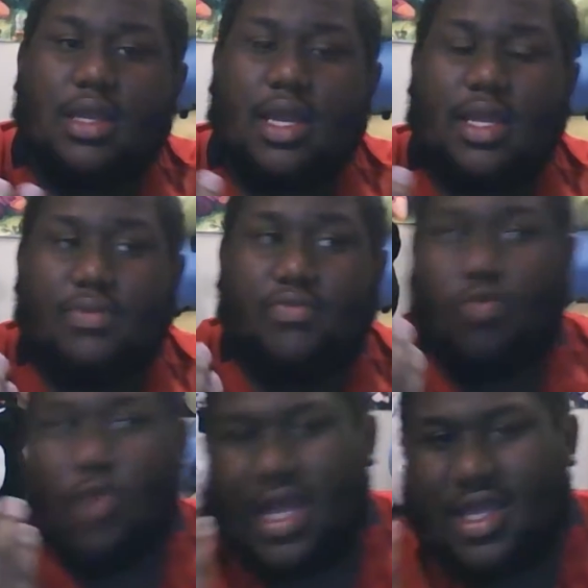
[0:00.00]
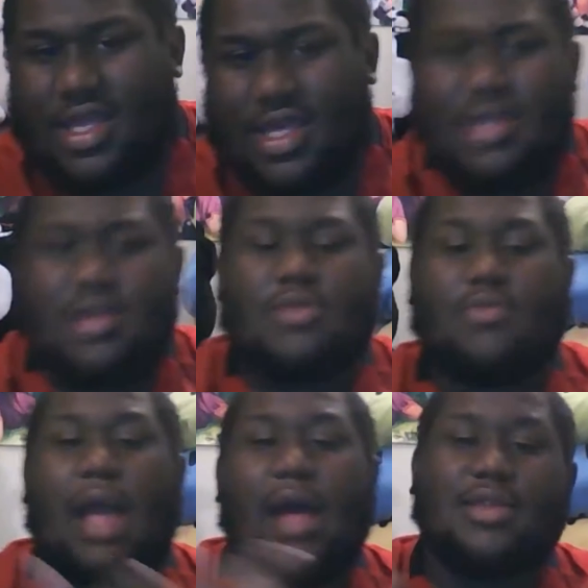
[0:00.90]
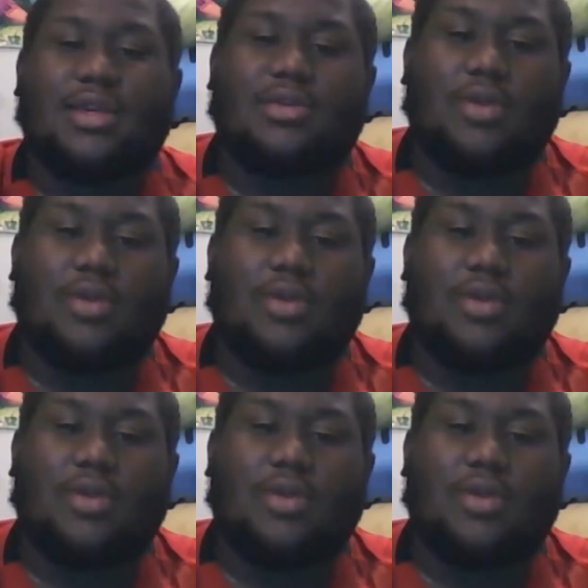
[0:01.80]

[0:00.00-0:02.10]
And how this